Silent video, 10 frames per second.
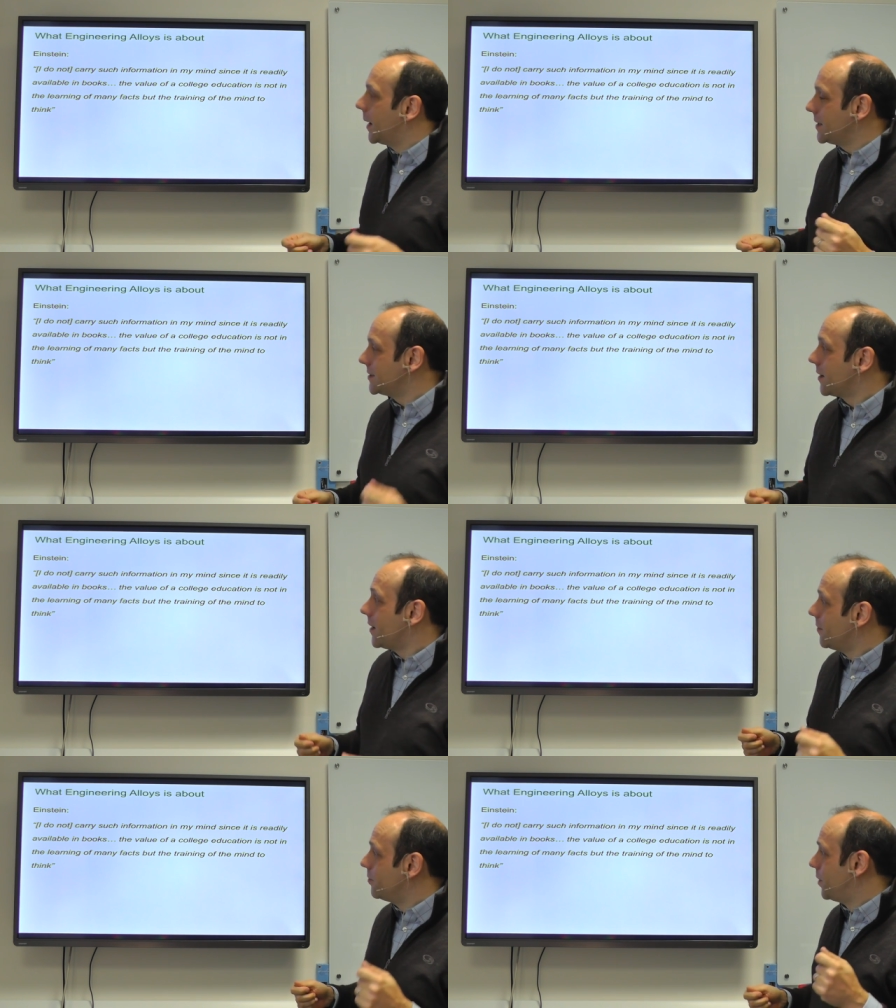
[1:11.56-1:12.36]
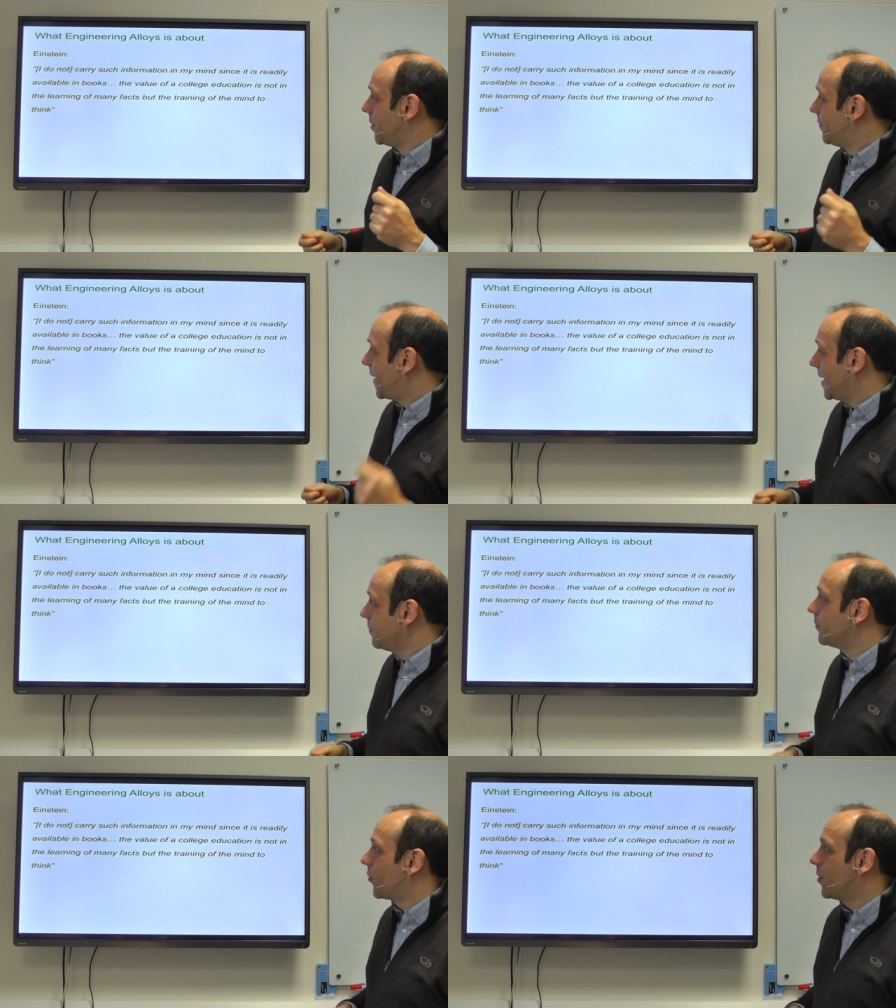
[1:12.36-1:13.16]
and he said, but the
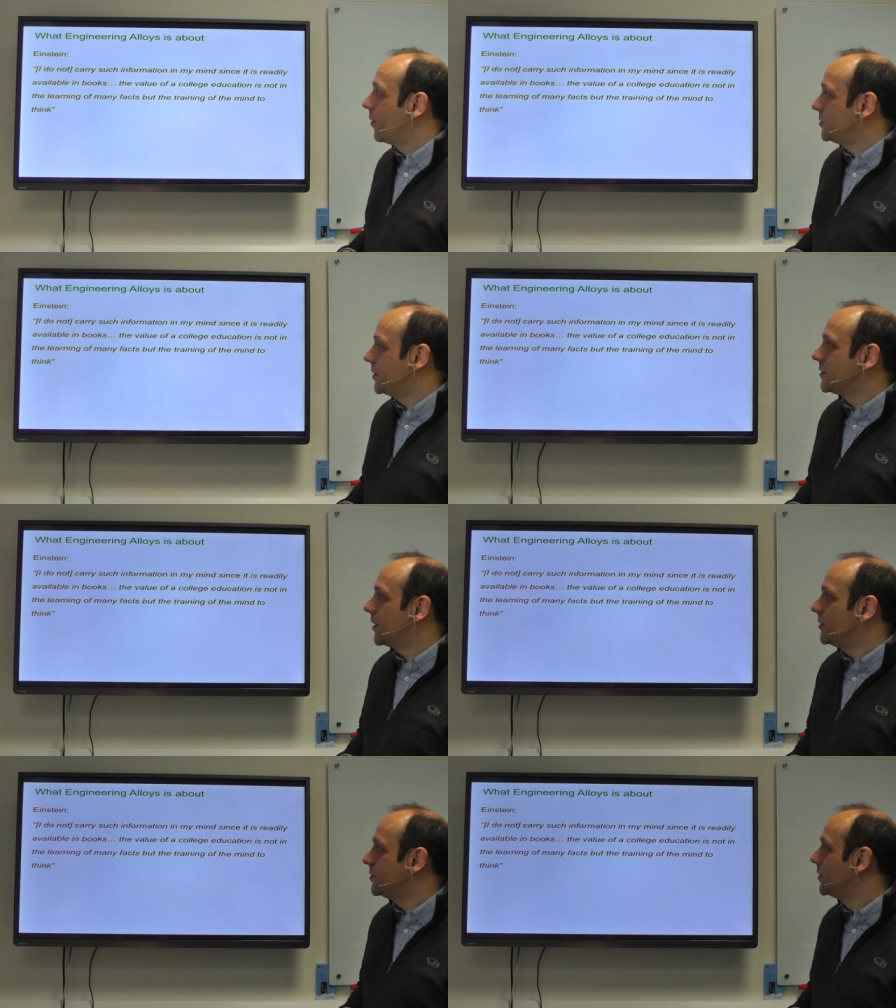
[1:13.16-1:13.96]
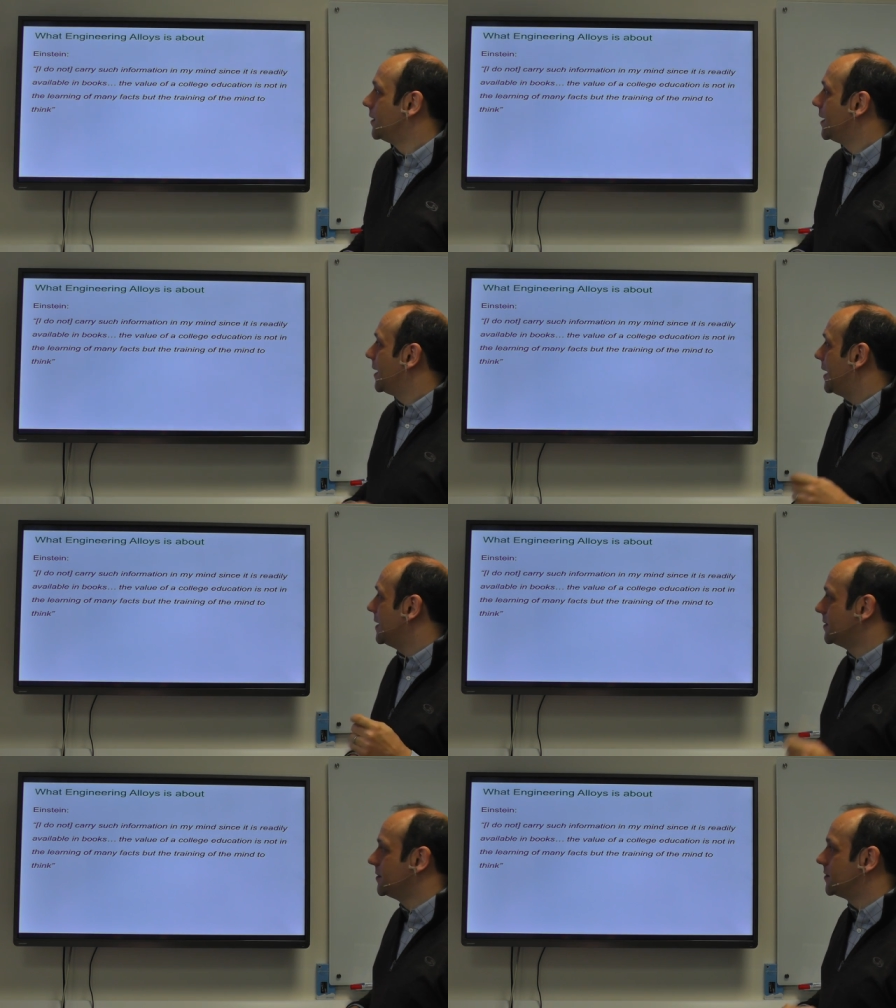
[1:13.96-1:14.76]
value of a college education
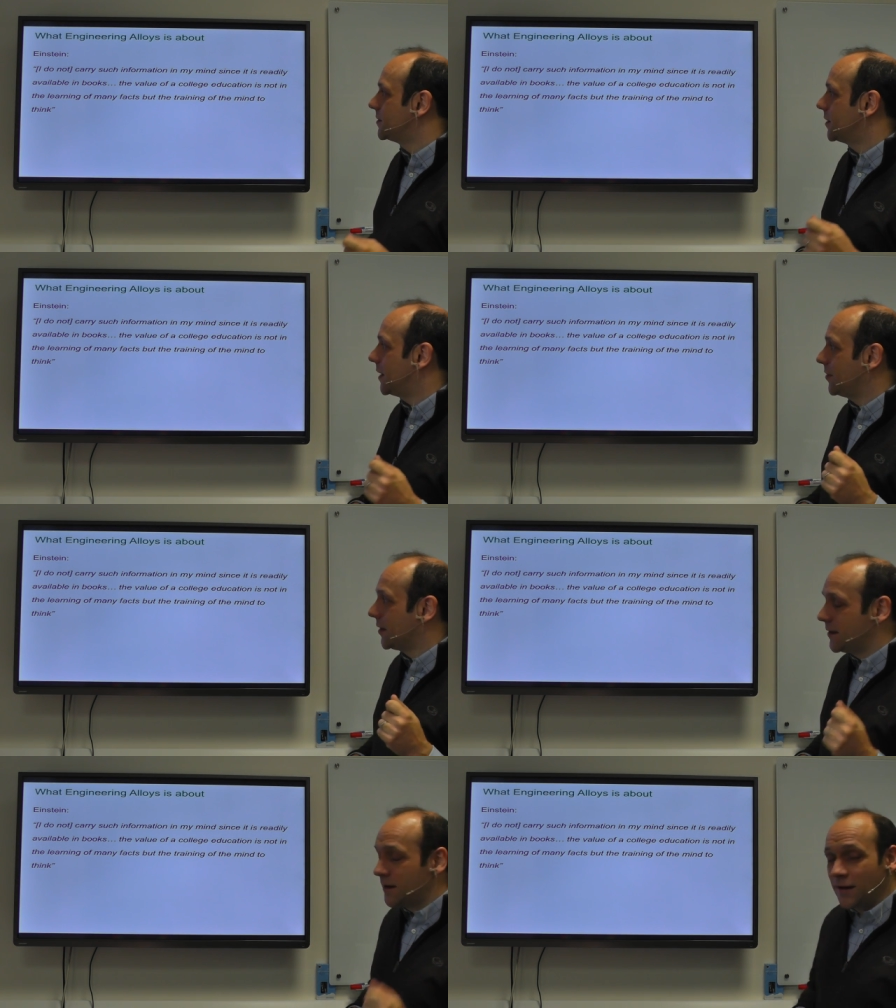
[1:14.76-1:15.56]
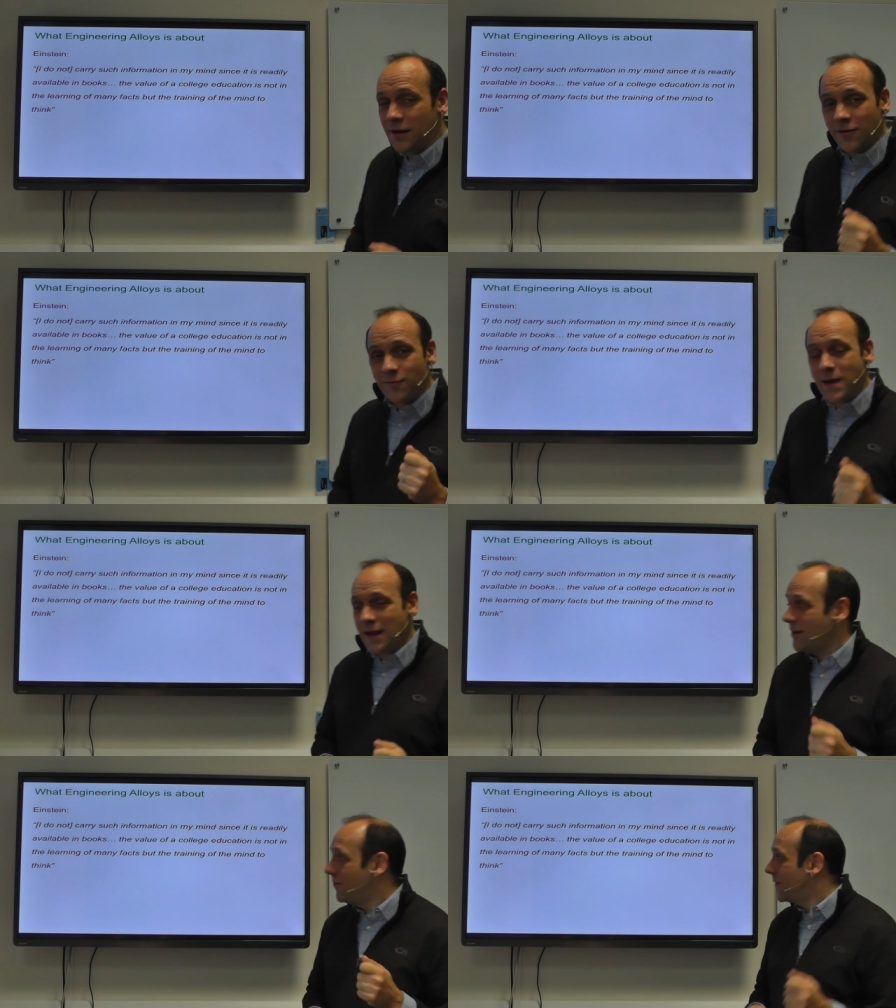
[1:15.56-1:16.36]
isn't in the learning of
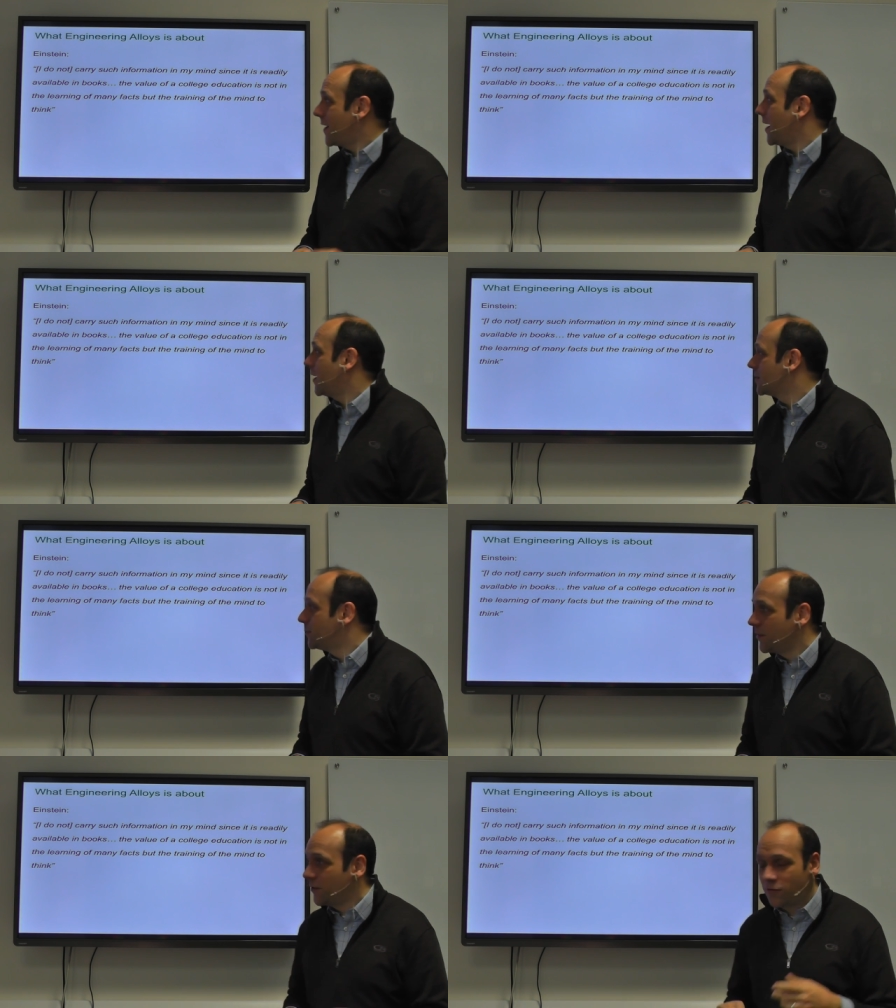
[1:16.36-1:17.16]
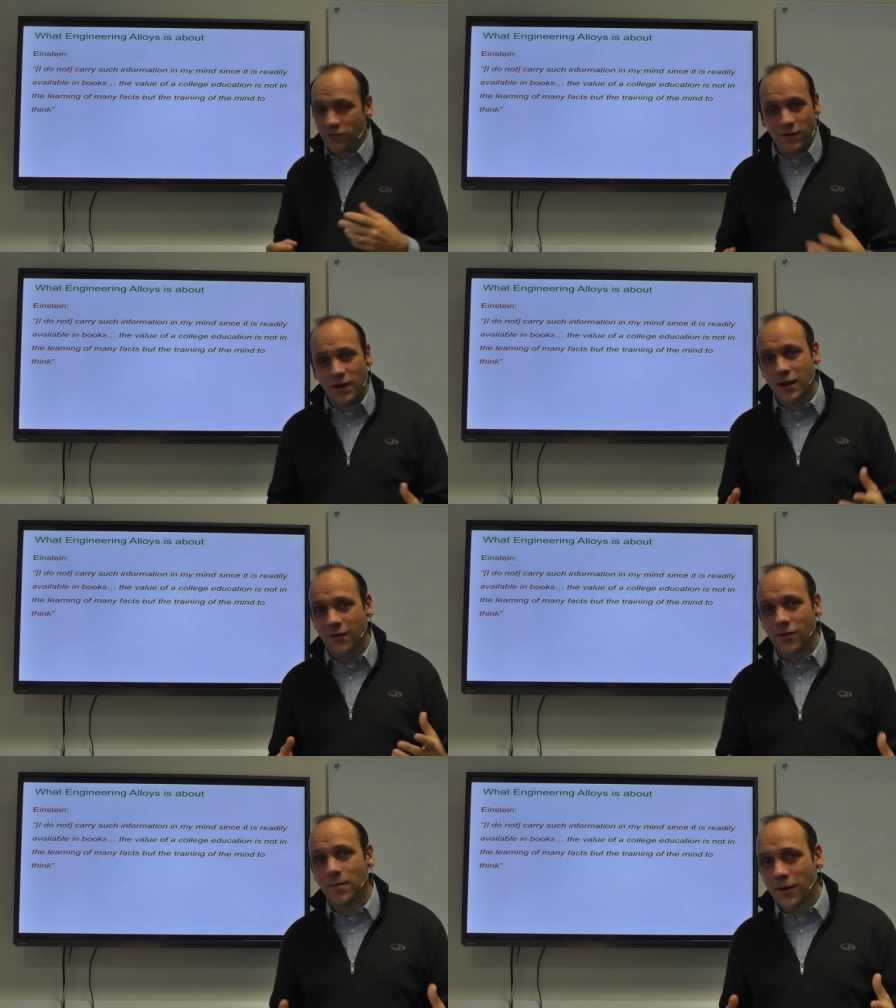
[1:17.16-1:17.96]
many facts, but the training
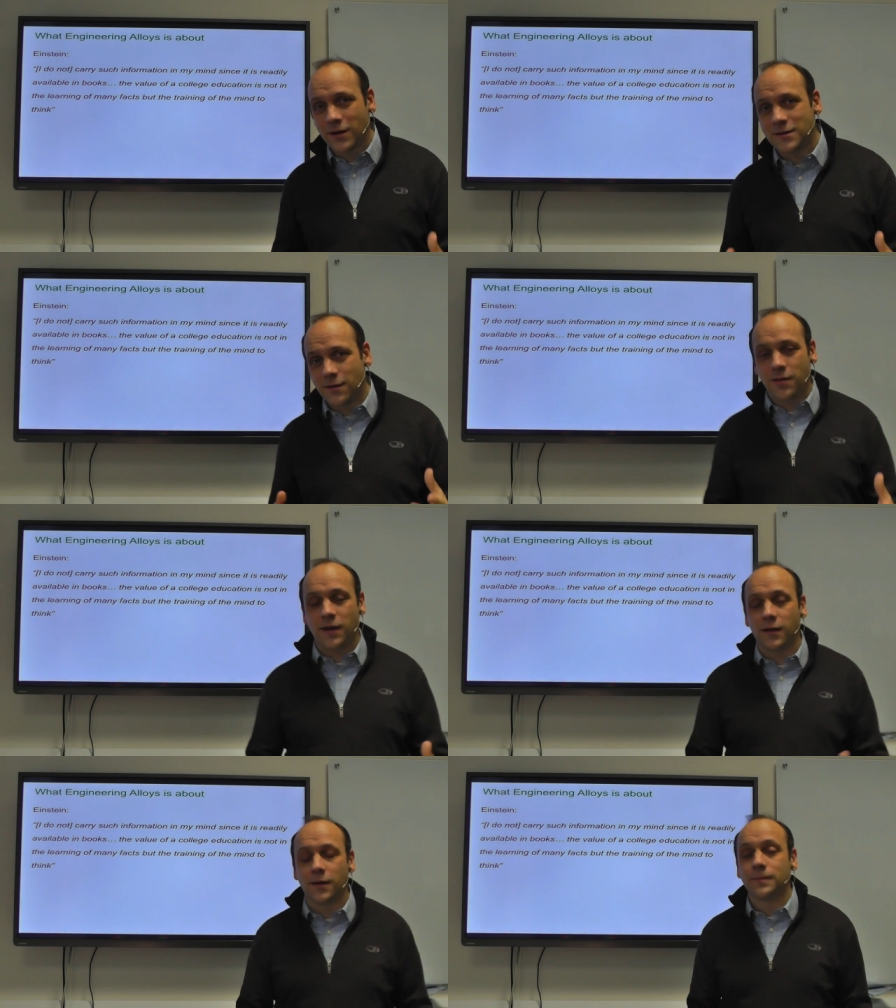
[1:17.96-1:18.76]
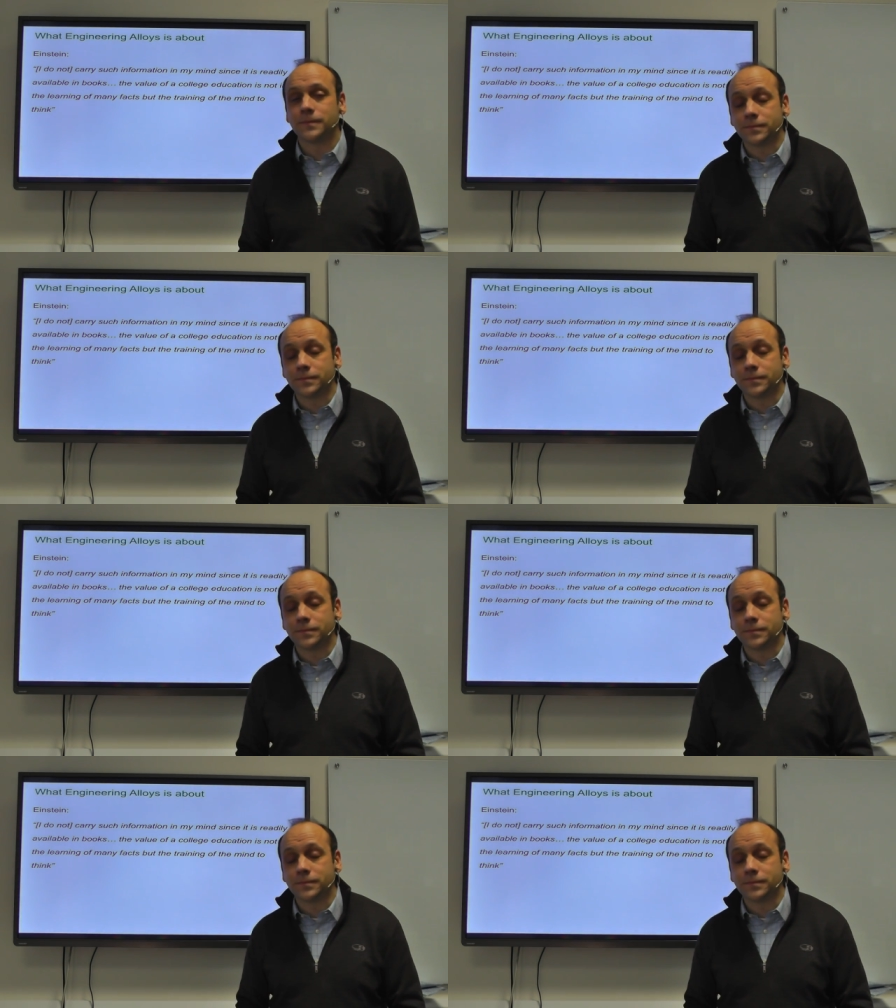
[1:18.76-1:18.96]
of the mind to think.